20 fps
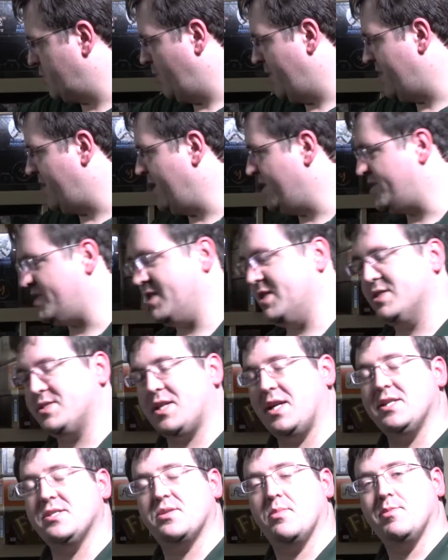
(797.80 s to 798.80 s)
what this
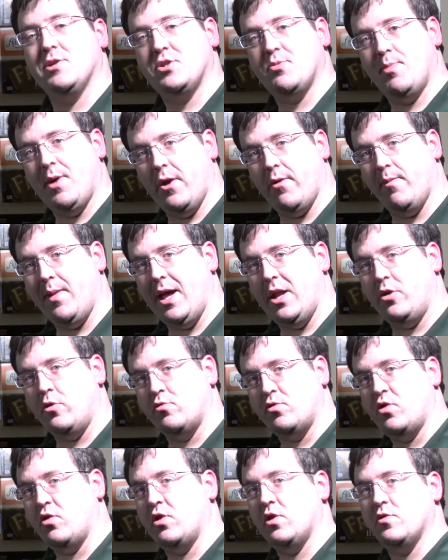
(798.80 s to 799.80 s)
is, has a much better
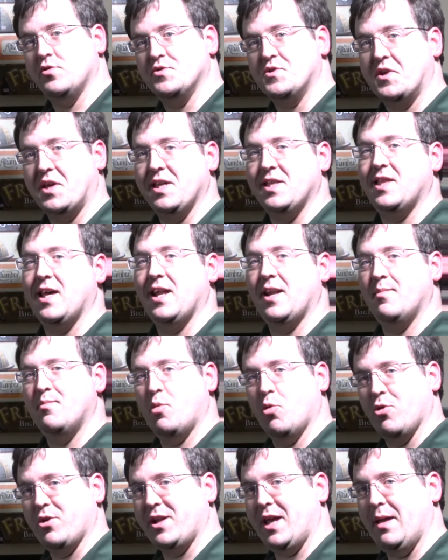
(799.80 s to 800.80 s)
manual. You can also get that on
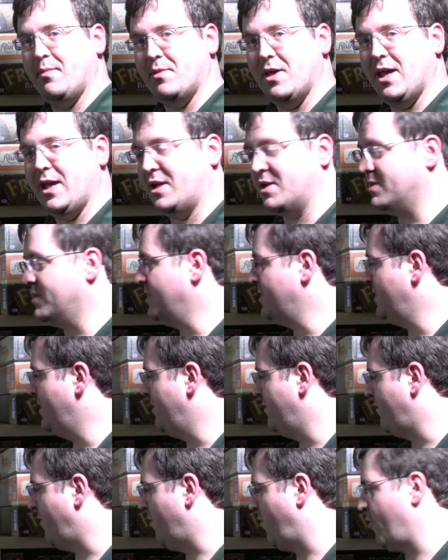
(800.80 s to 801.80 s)
Board Game Geek
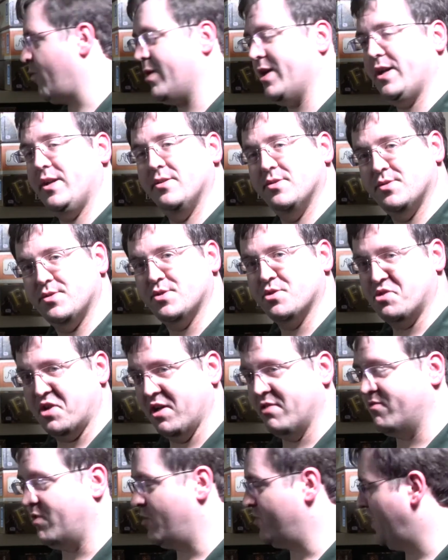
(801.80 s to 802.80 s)
for free, so
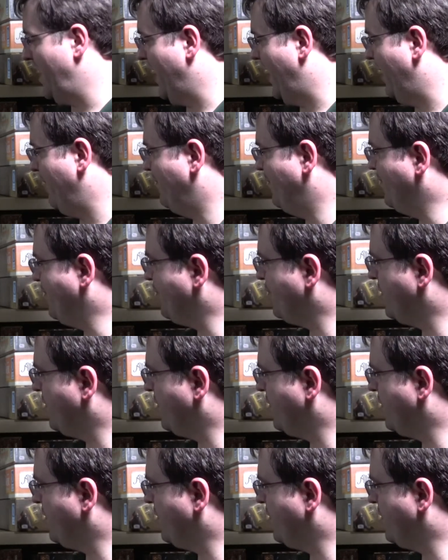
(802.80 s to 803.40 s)
download that.